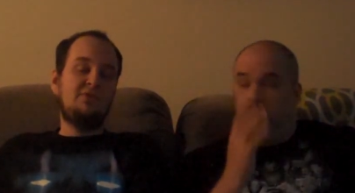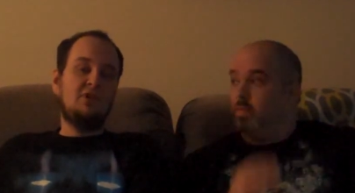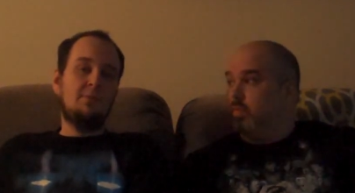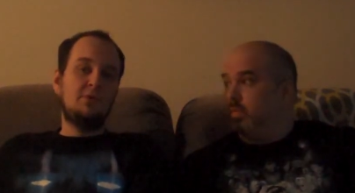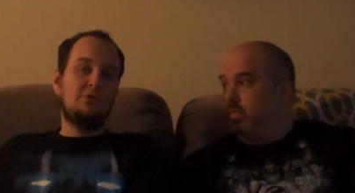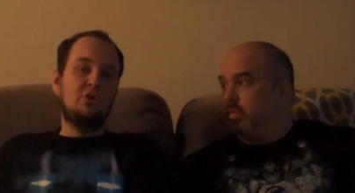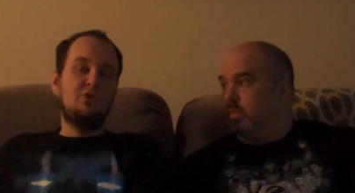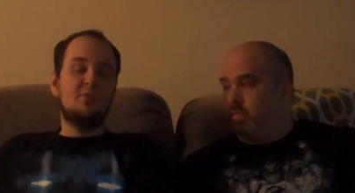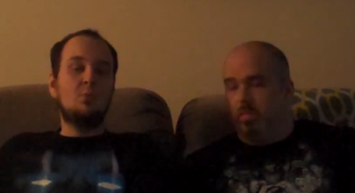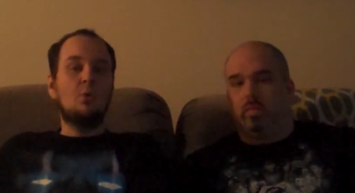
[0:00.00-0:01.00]
Speaker 1: C W's
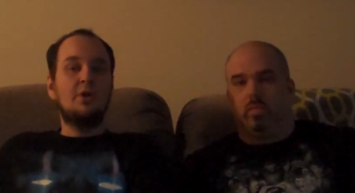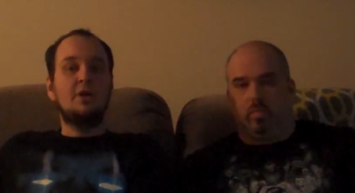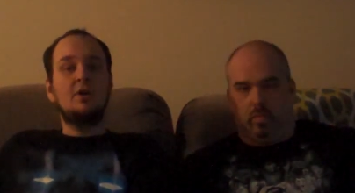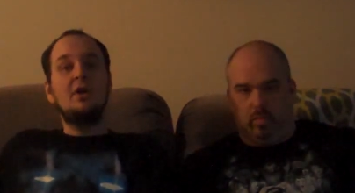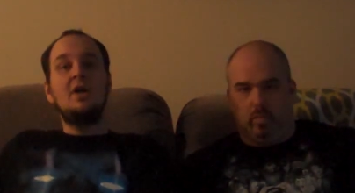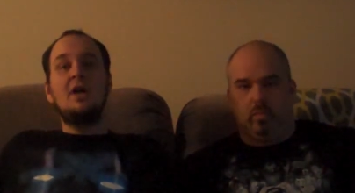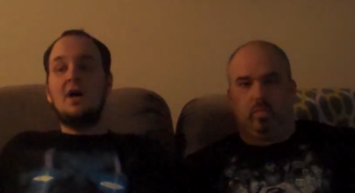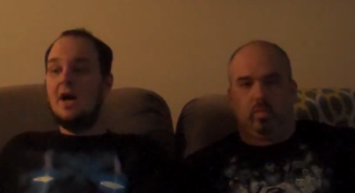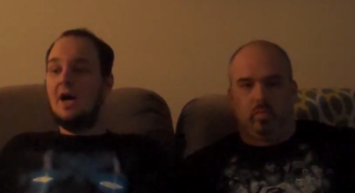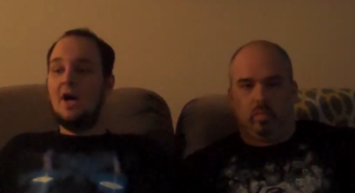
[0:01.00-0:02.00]
Ultimate Warrior.
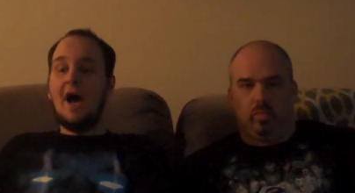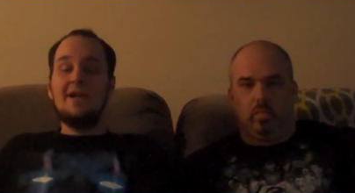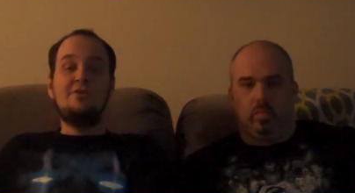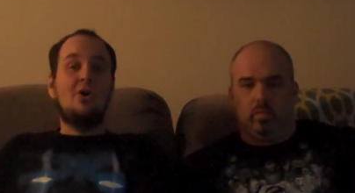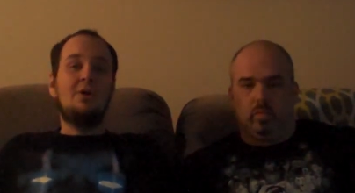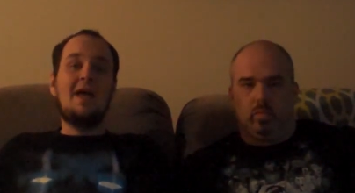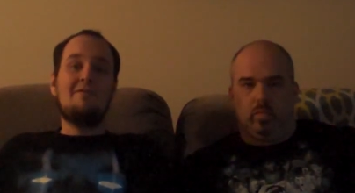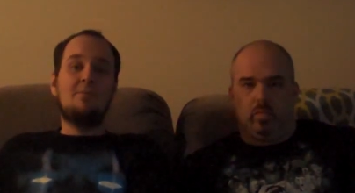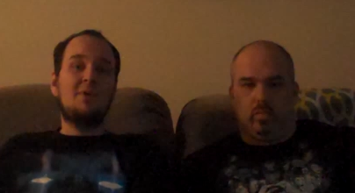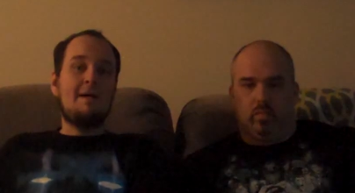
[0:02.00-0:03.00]
Uh, I don't
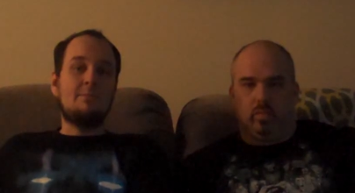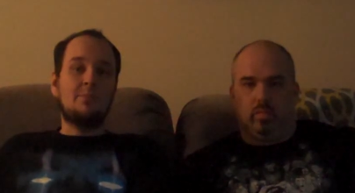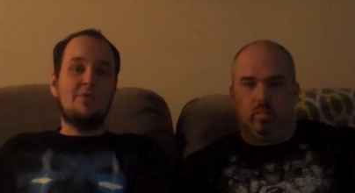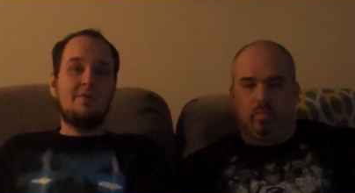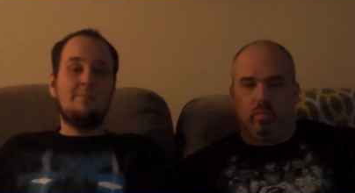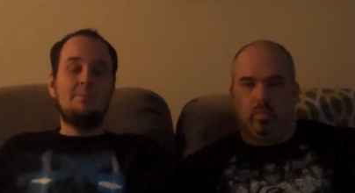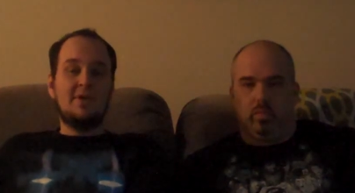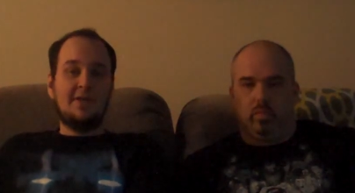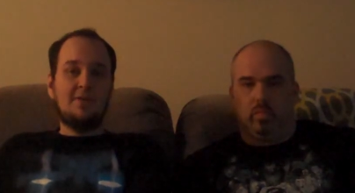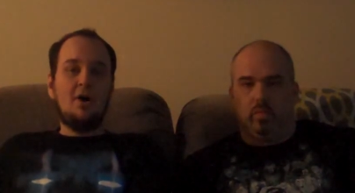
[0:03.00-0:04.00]
have a problem with him
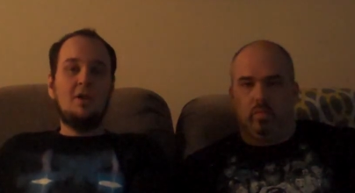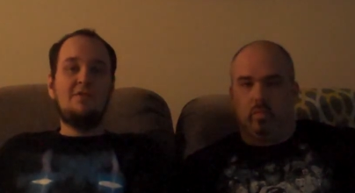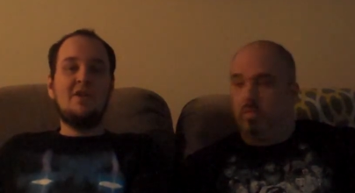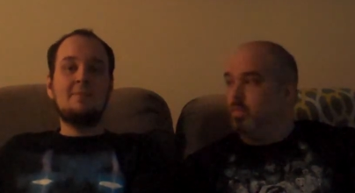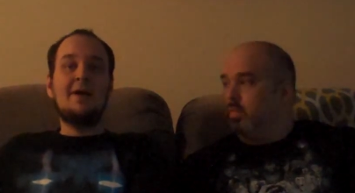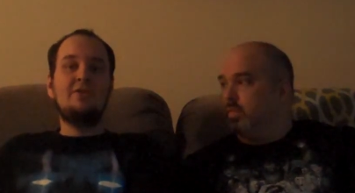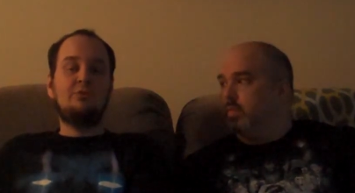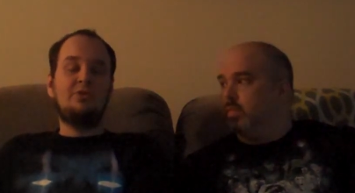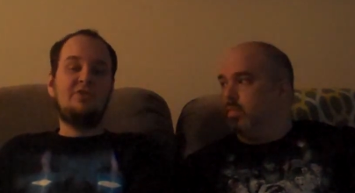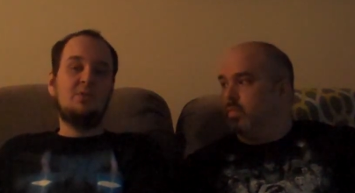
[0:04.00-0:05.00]
being in the Hall of Fame. I
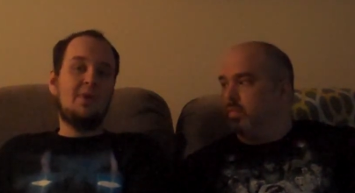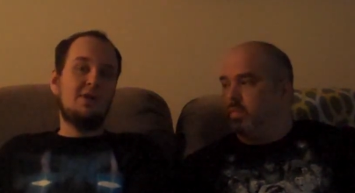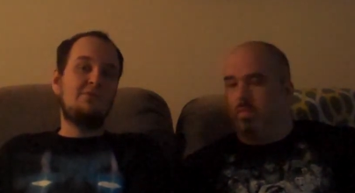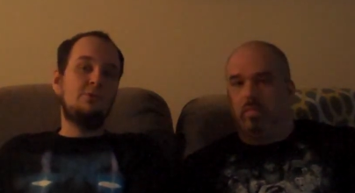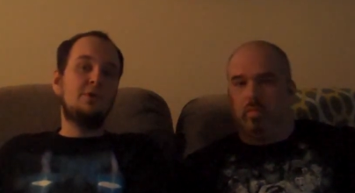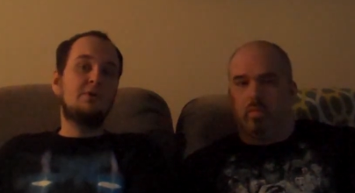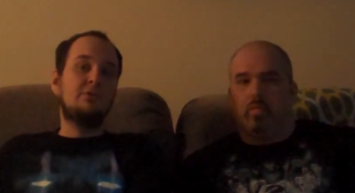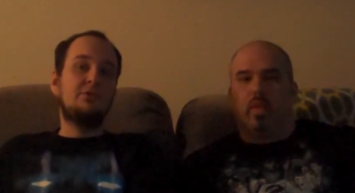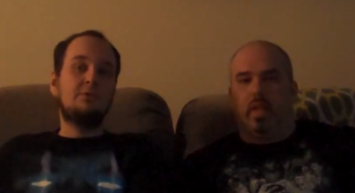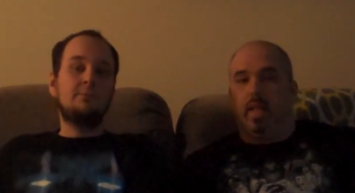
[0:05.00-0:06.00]
just wish they'd wait a few
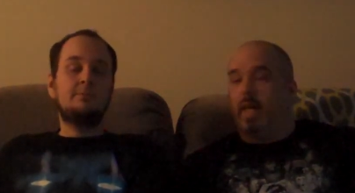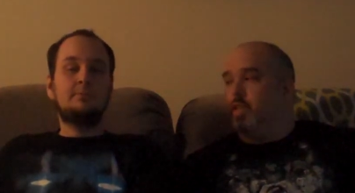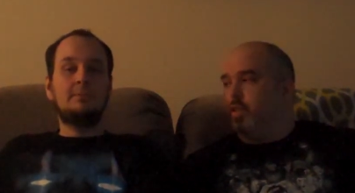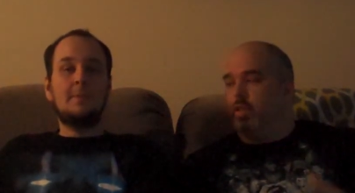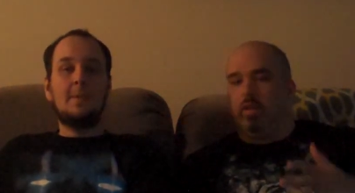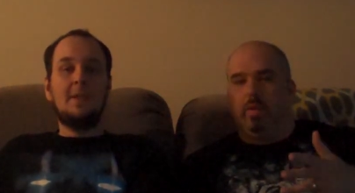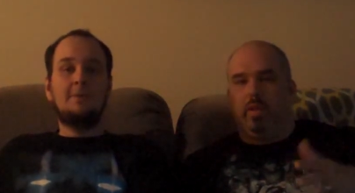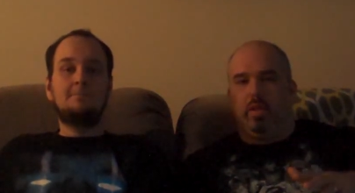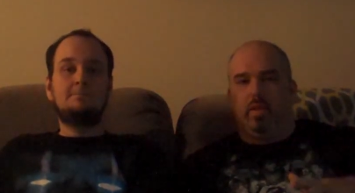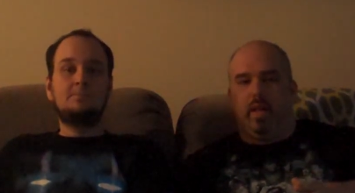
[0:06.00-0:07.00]
years.
Speaker 2: Yeah, I do agree
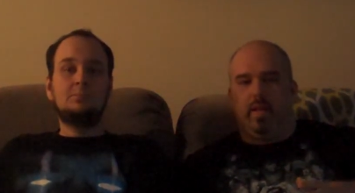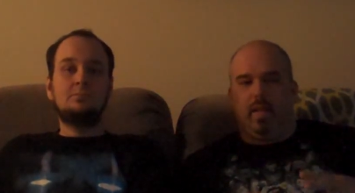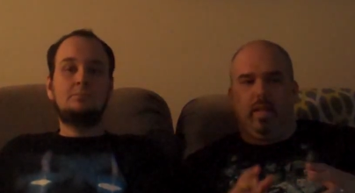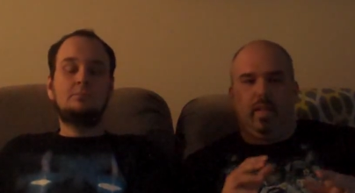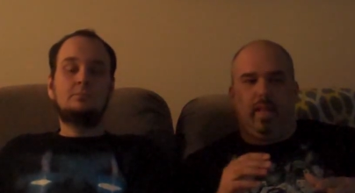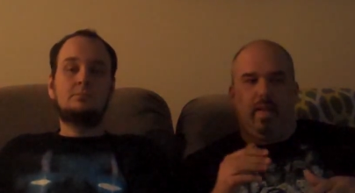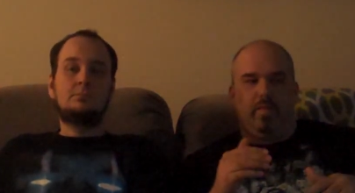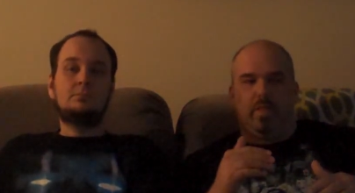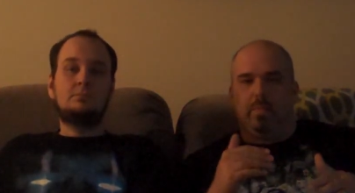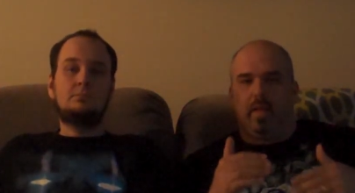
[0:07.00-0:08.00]
with you there. They need to
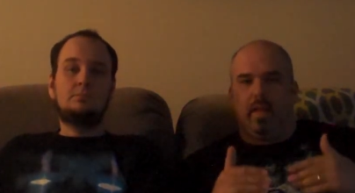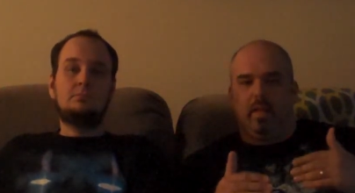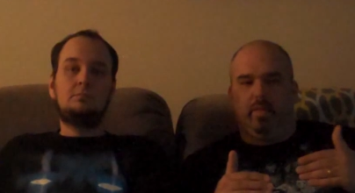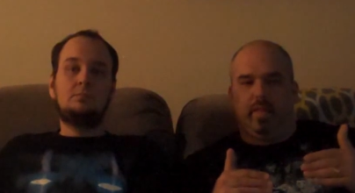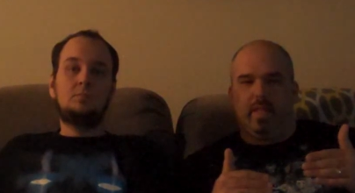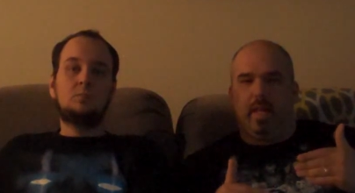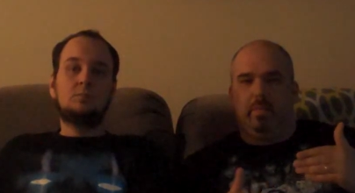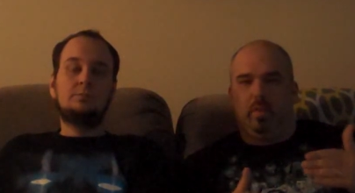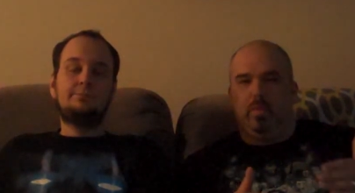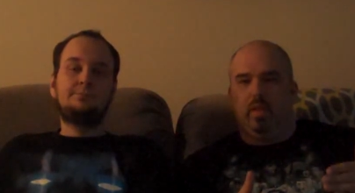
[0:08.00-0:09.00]
have some kind of a
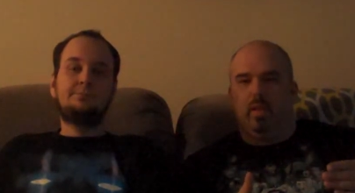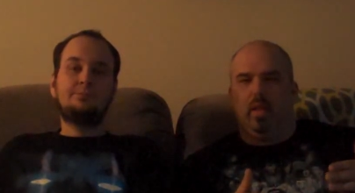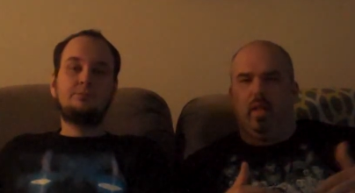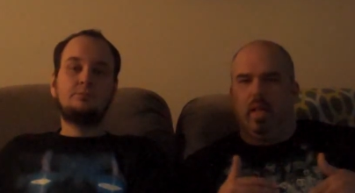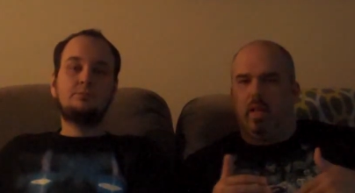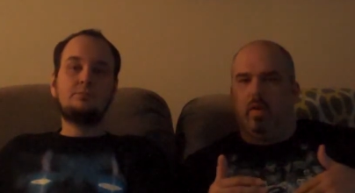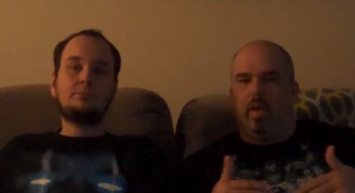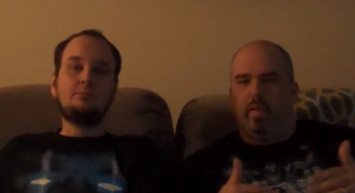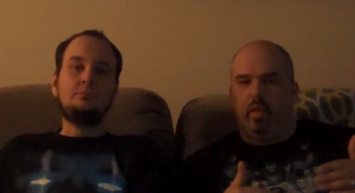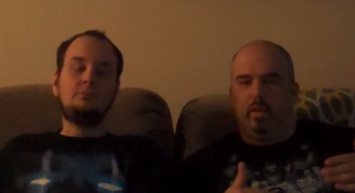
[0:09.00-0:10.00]
time limit. I know
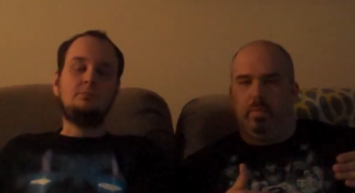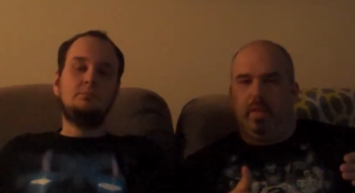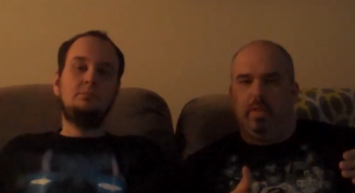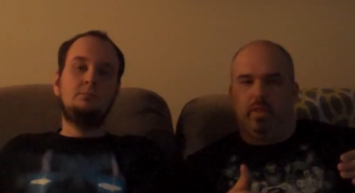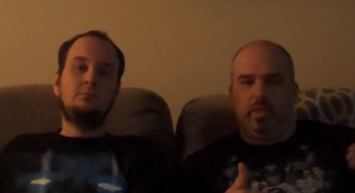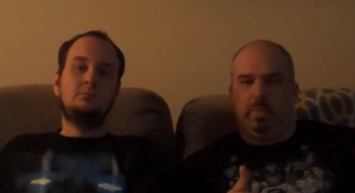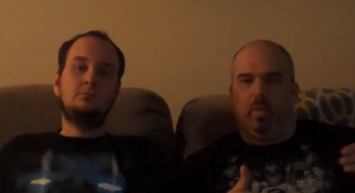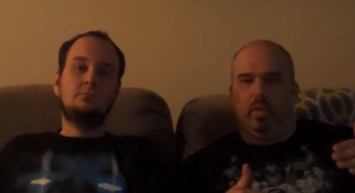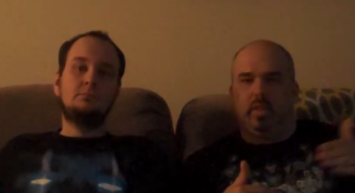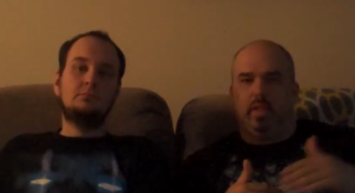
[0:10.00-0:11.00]
other major
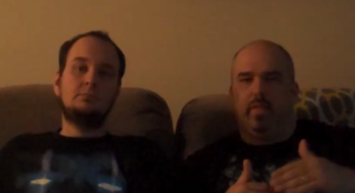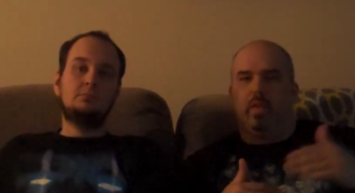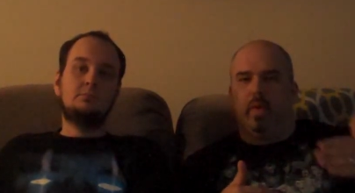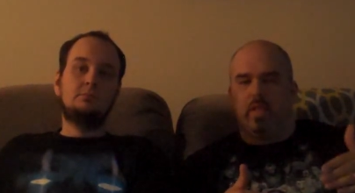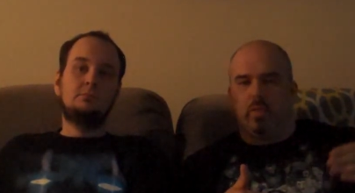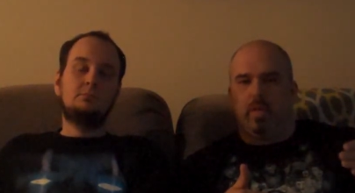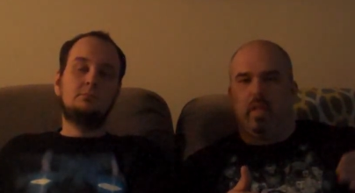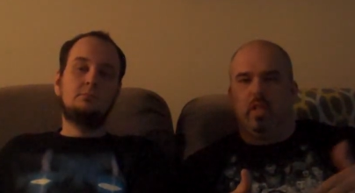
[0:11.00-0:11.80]
sports, you have to wait so many